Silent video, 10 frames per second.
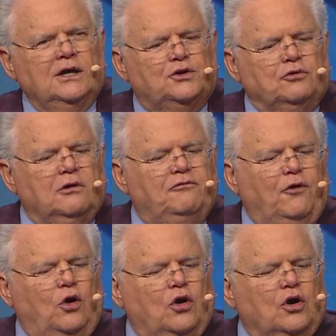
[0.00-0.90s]
to
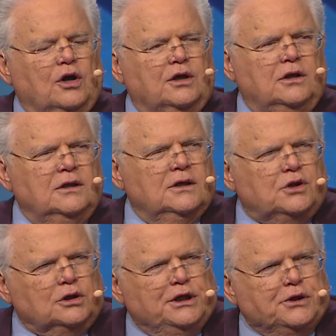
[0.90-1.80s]
avoid
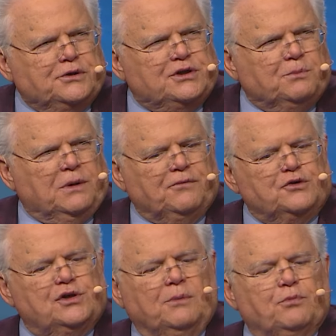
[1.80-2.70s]
the leadership of the
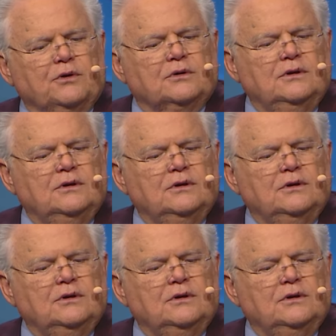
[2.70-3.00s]
shepherd.